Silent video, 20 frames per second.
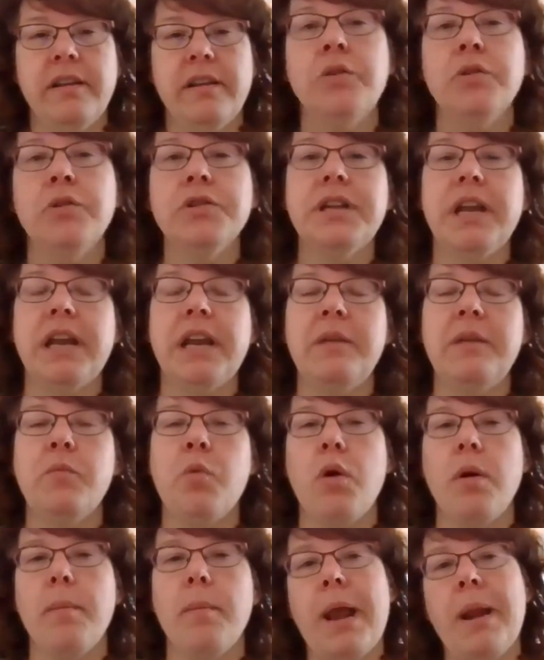understanding
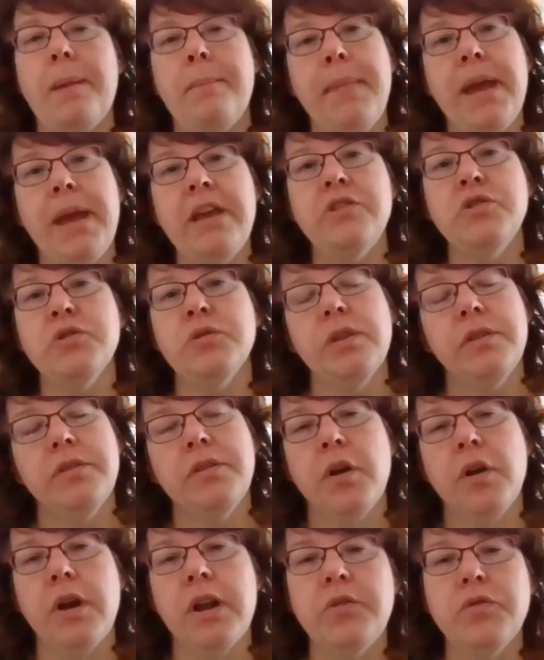more about a major that
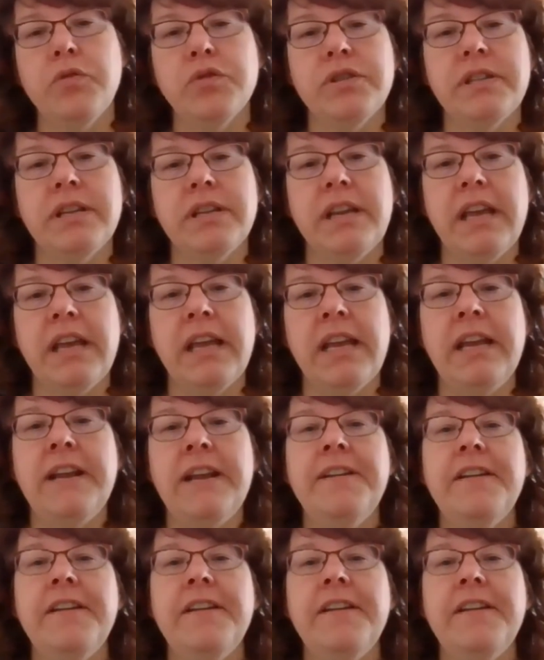they're interested in,